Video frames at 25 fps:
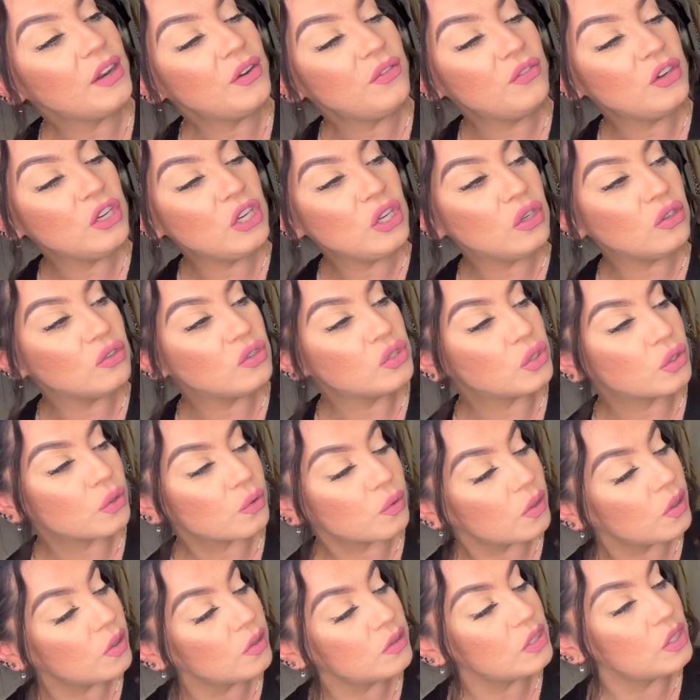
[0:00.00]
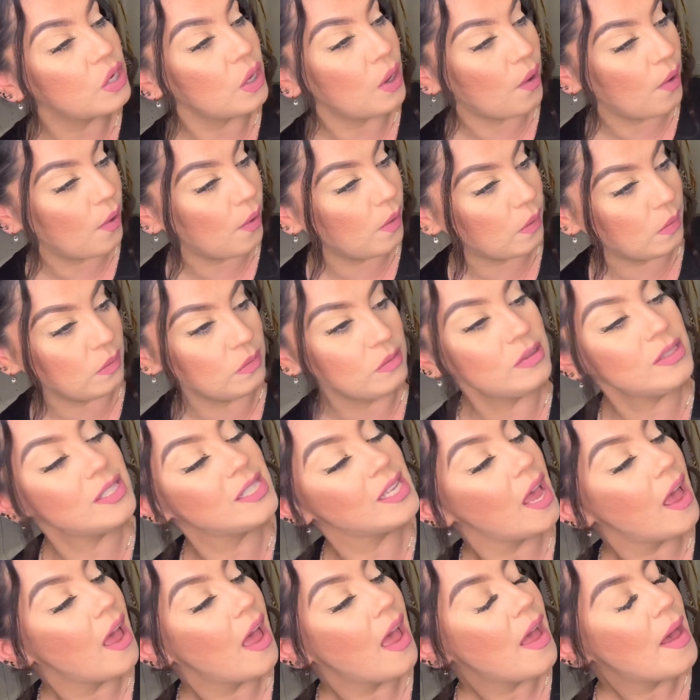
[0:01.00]
of neutral tones,
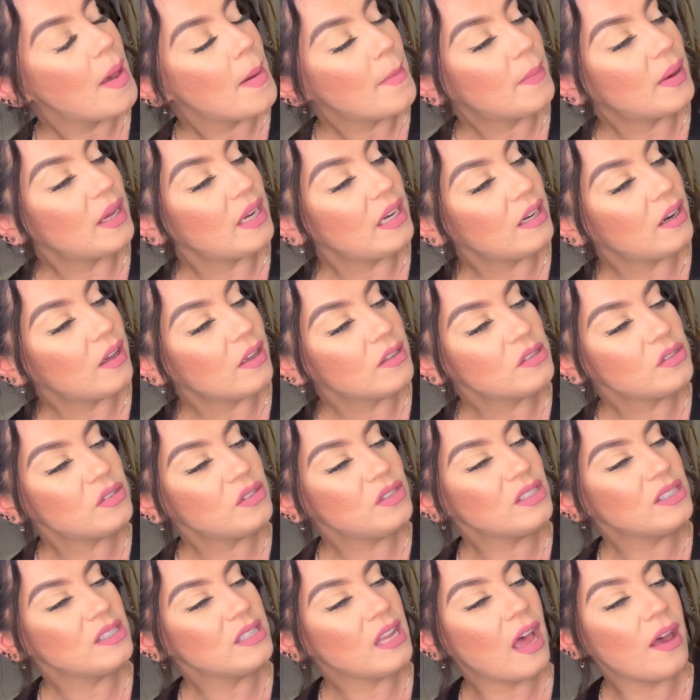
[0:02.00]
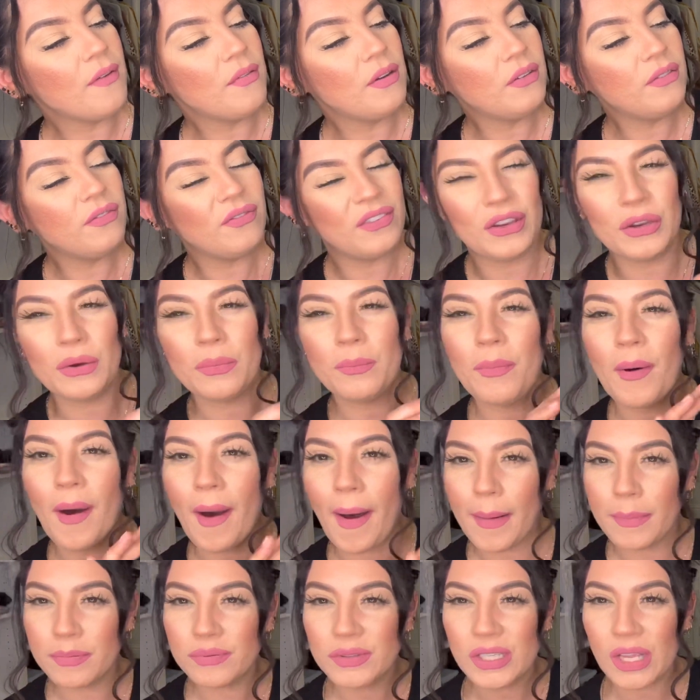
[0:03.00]
but it also does have a few
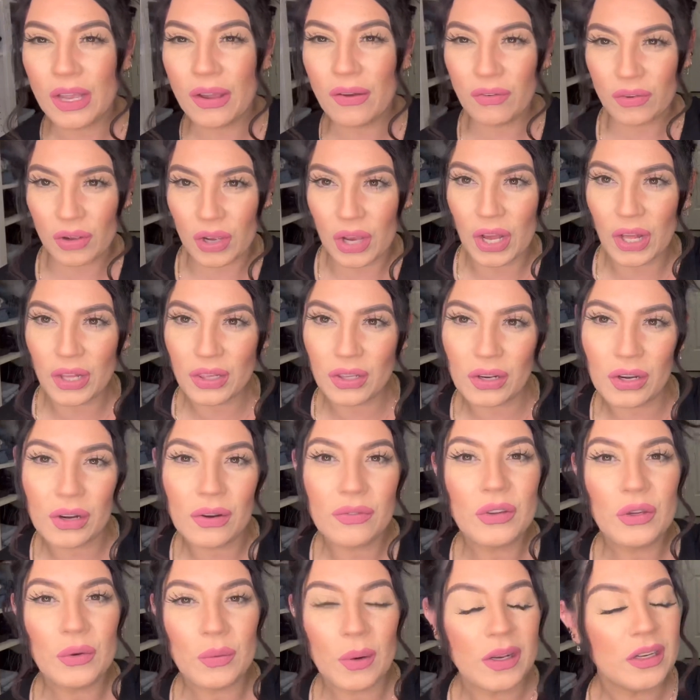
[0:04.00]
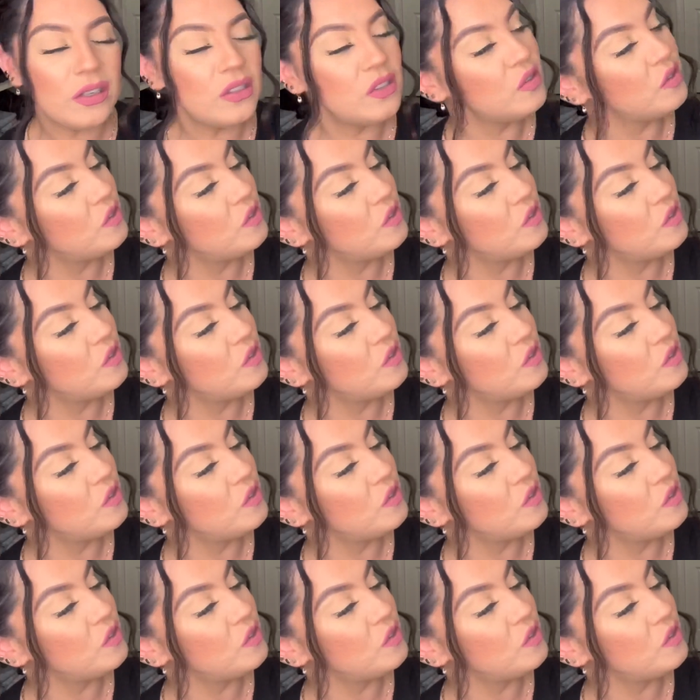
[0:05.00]
pops of color if you want to do